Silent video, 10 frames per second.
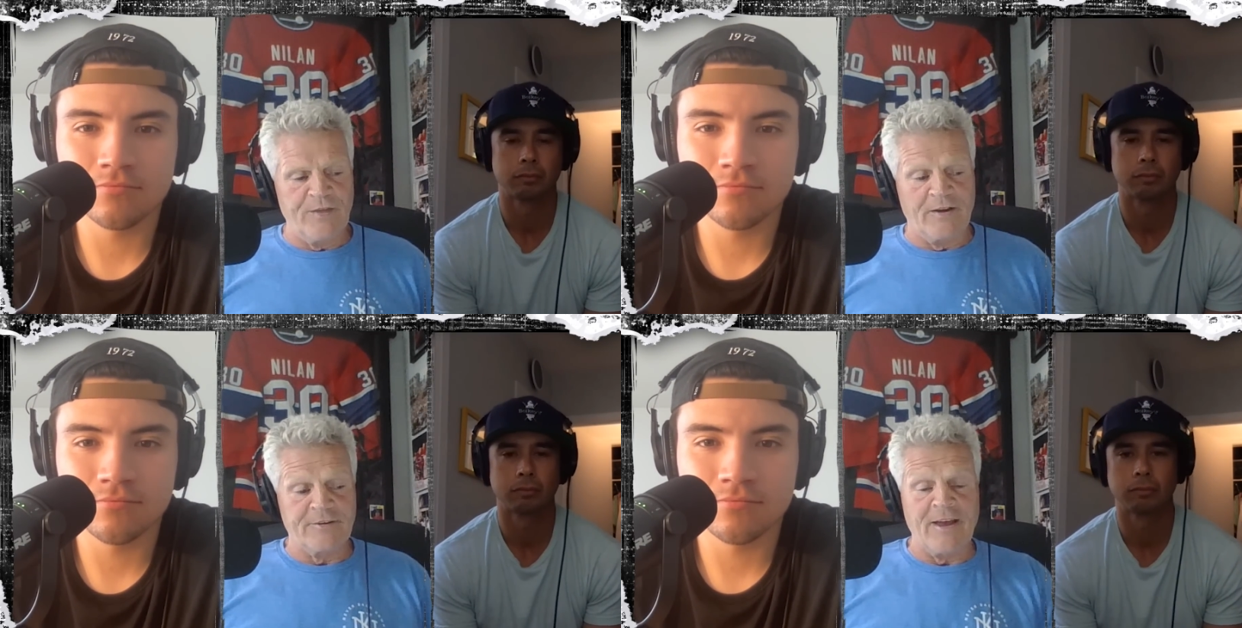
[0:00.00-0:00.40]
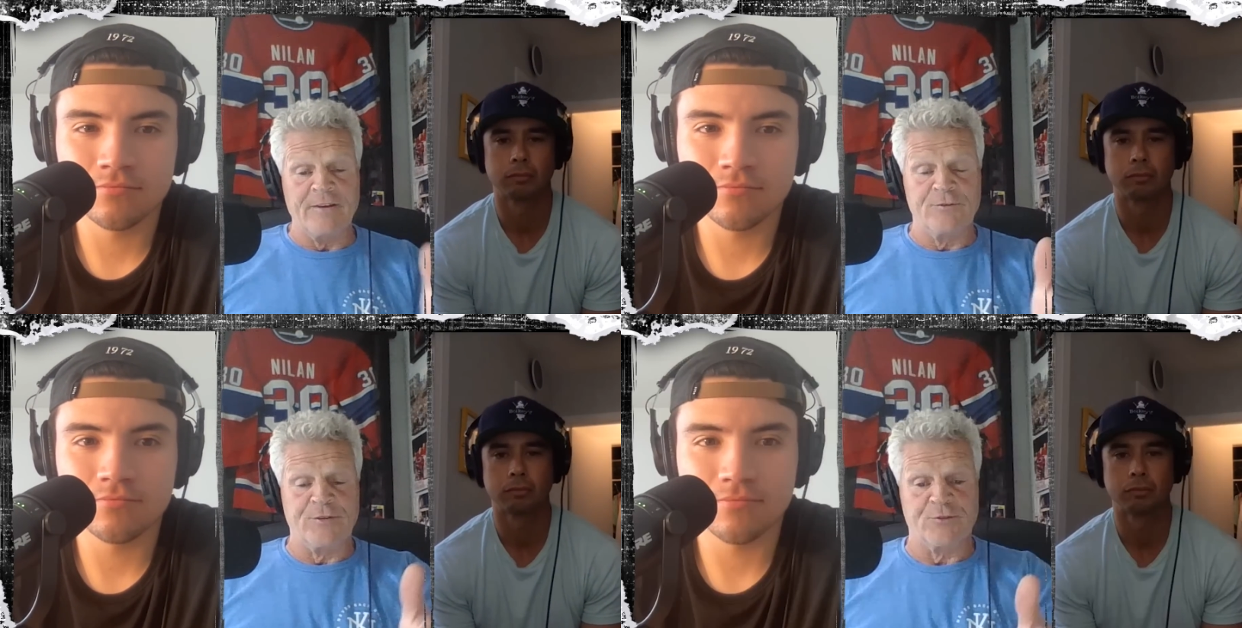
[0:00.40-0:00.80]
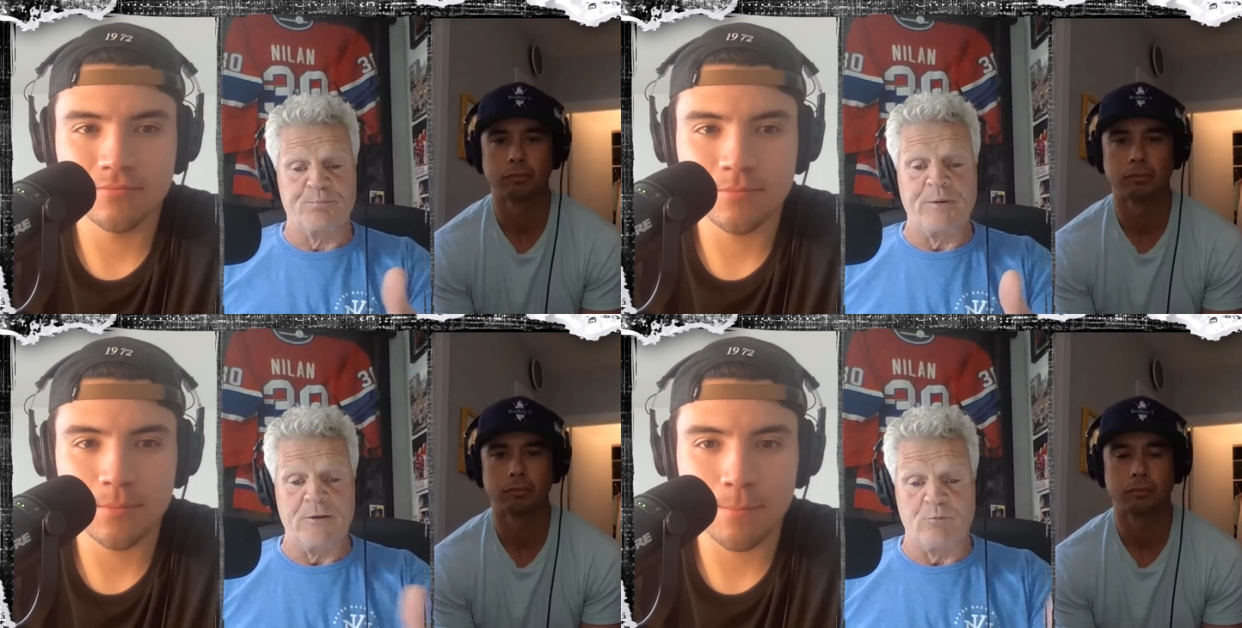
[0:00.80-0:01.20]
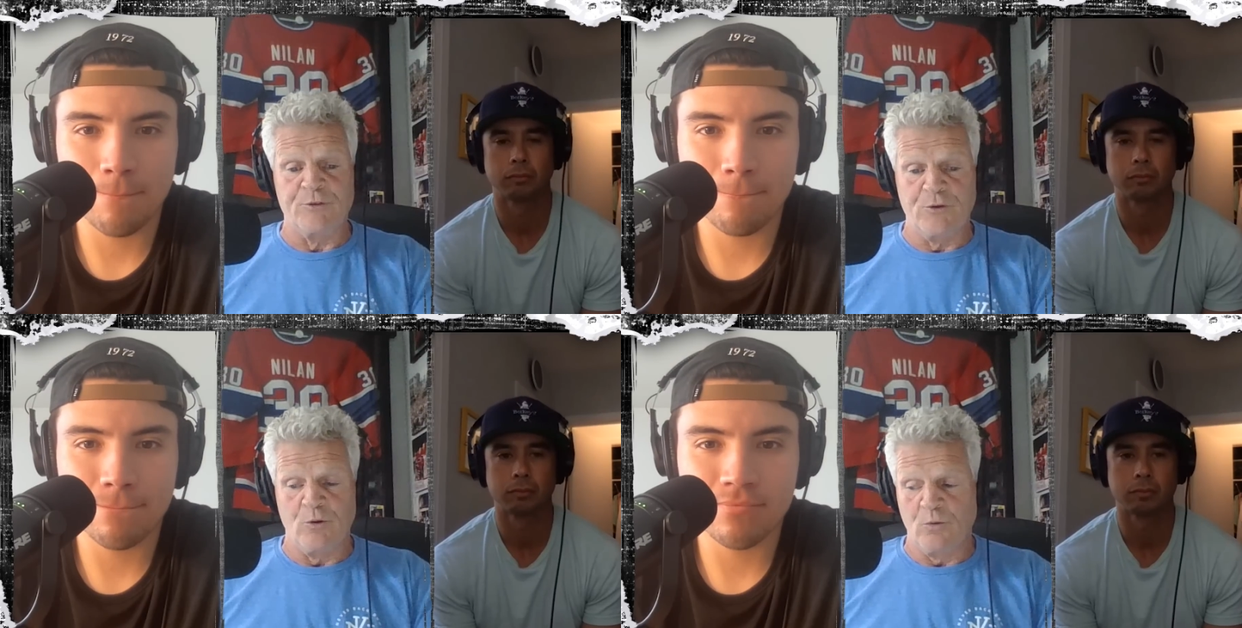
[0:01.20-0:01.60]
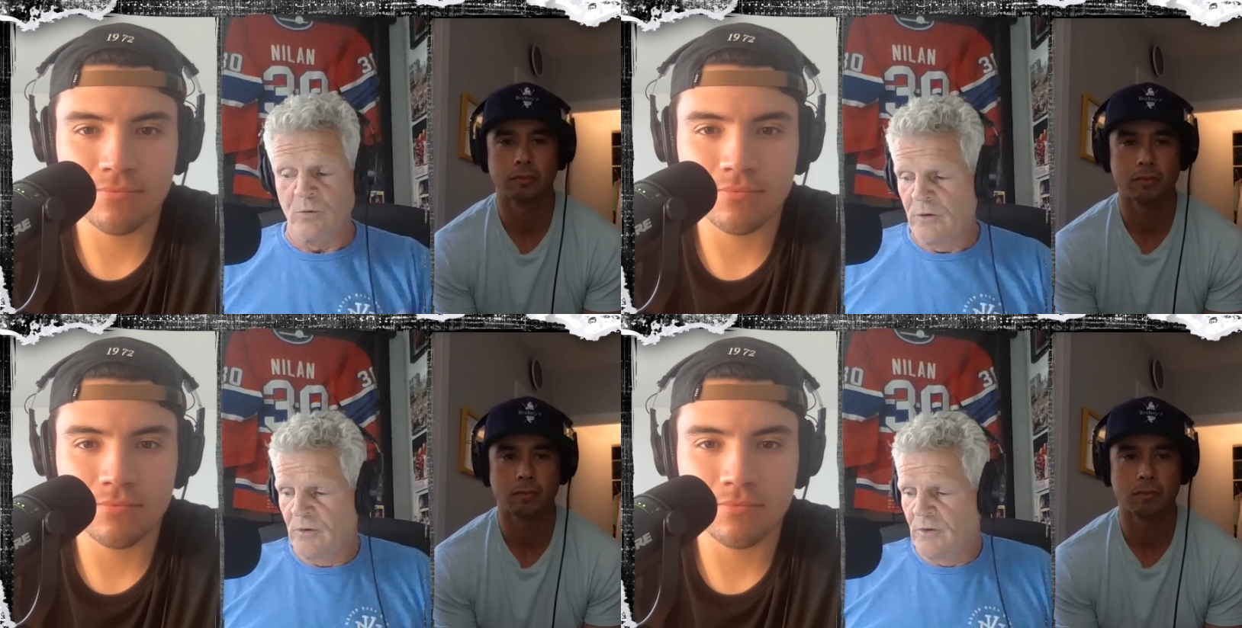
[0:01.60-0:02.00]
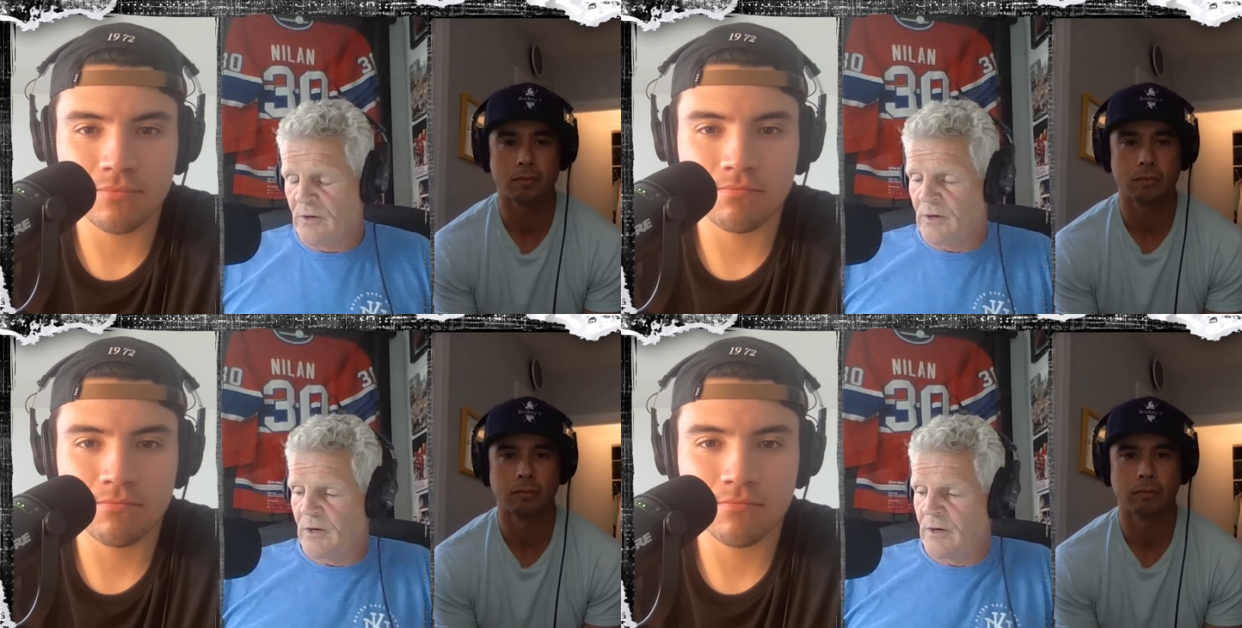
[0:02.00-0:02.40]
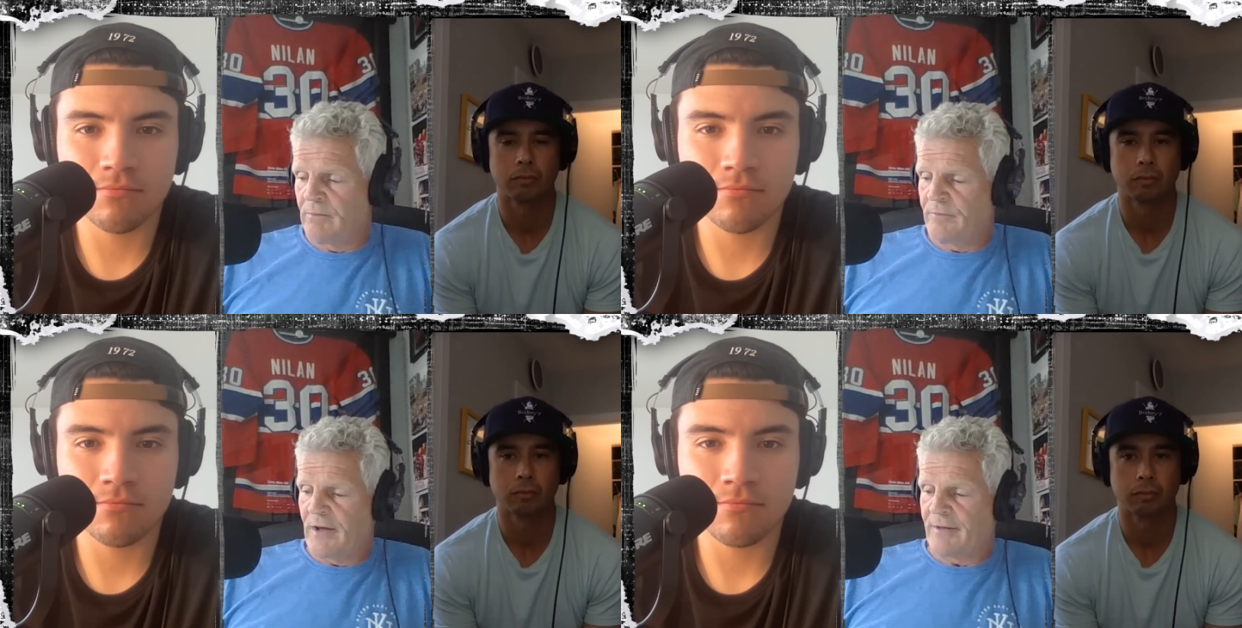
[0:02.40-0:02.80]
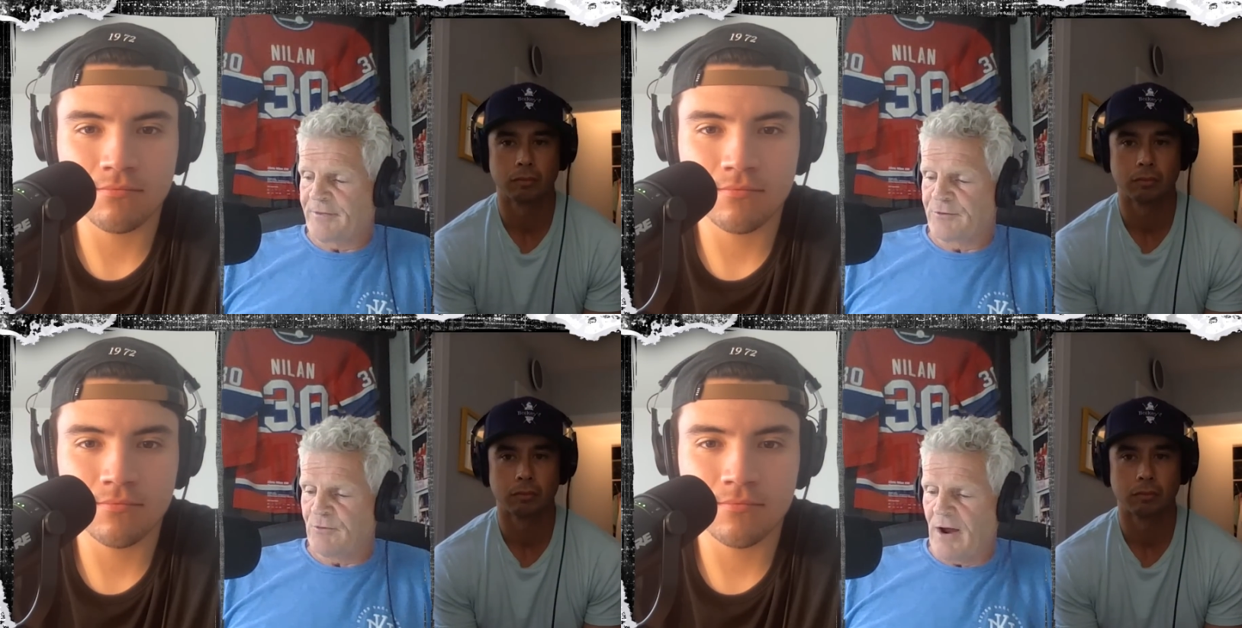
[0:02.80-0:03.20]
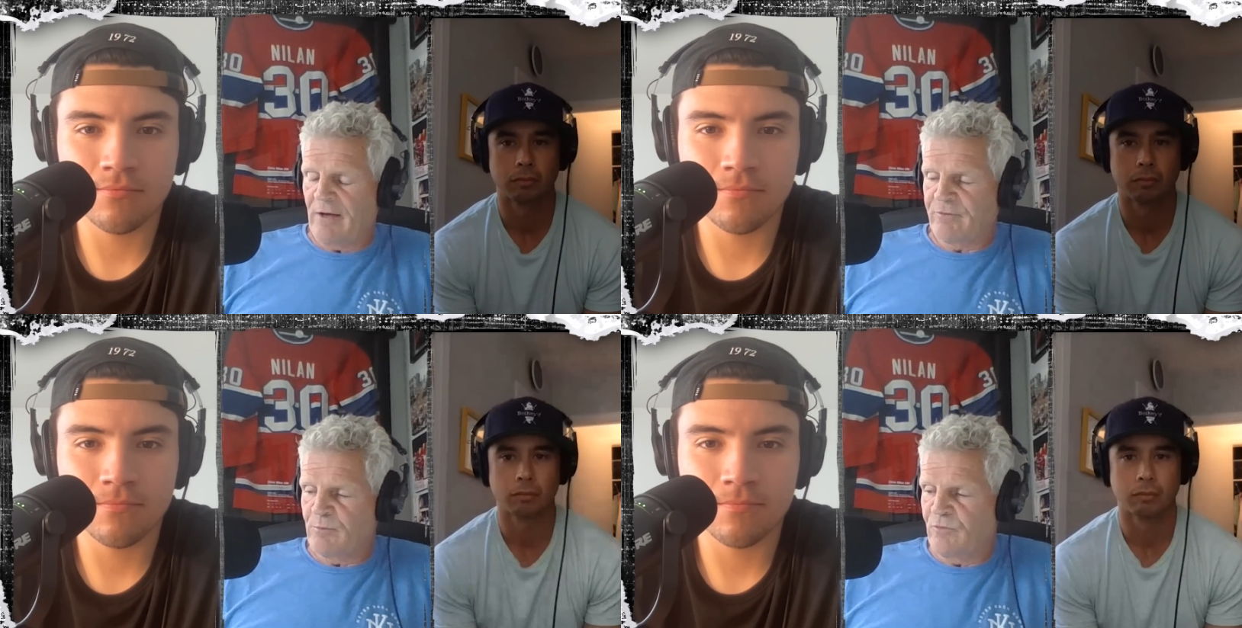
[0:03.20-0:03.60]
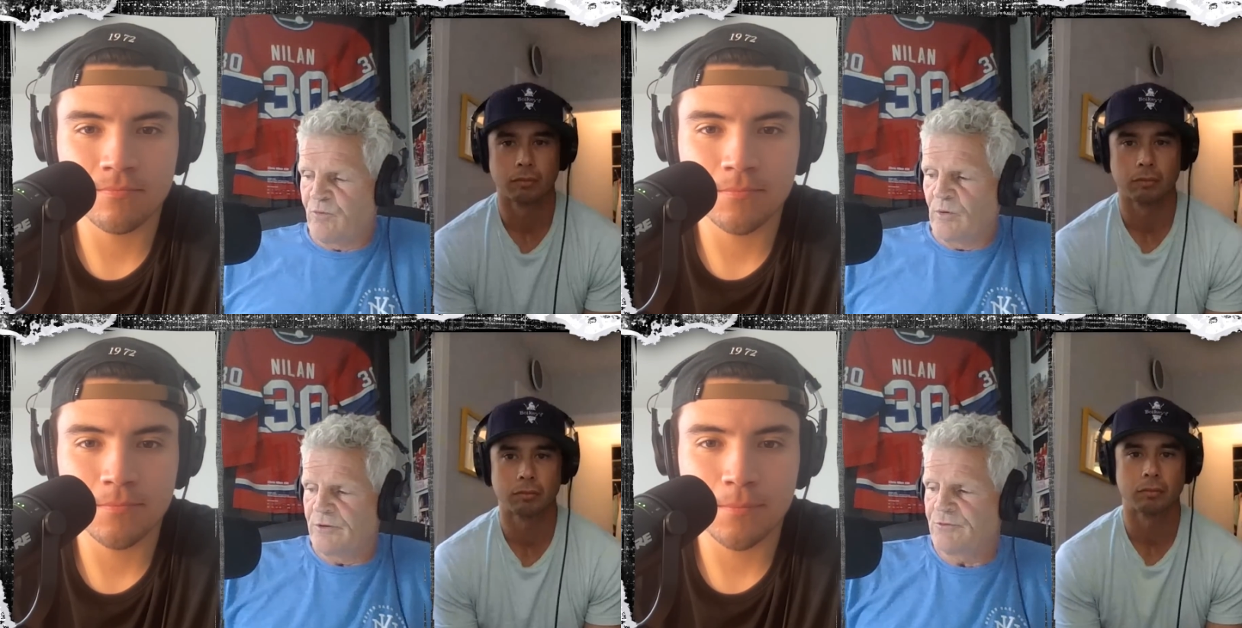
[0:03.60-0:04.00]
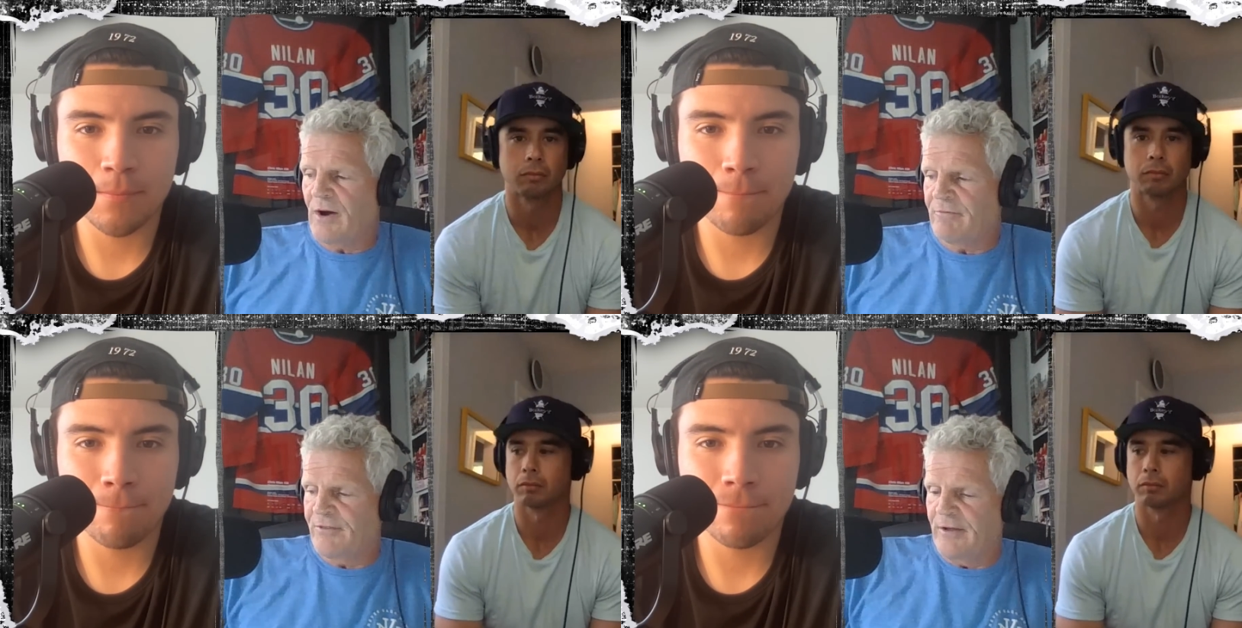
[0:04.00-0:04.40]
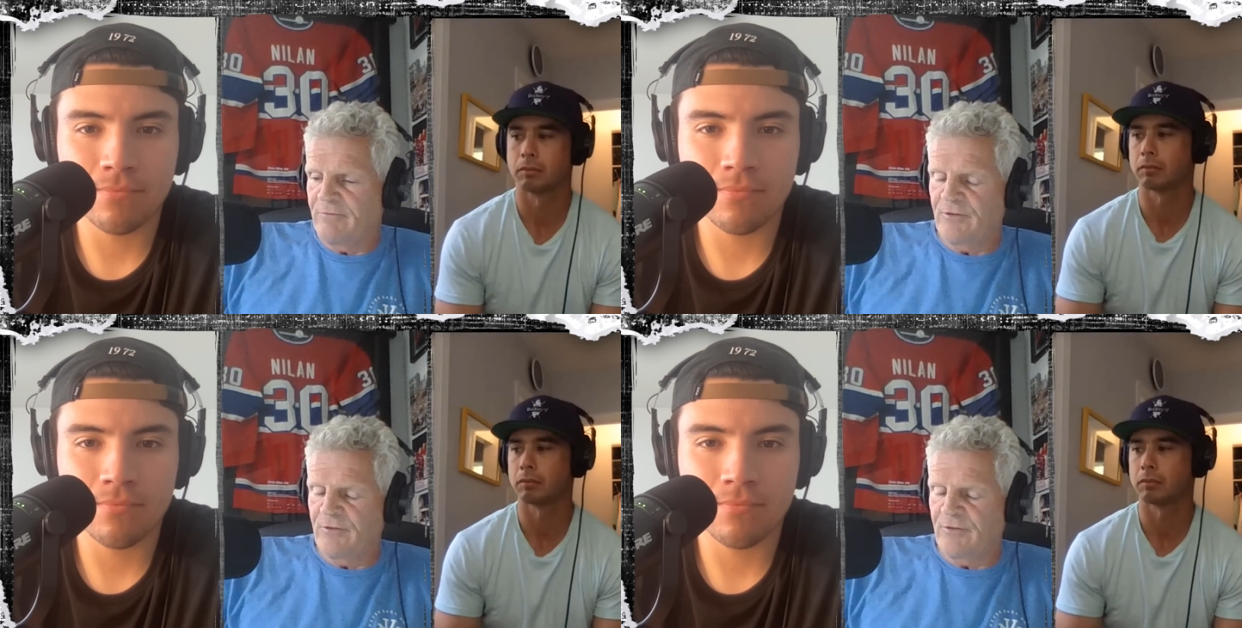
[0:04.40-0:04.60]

Speaker 1: then getting to speak with you. at the draft and before the draft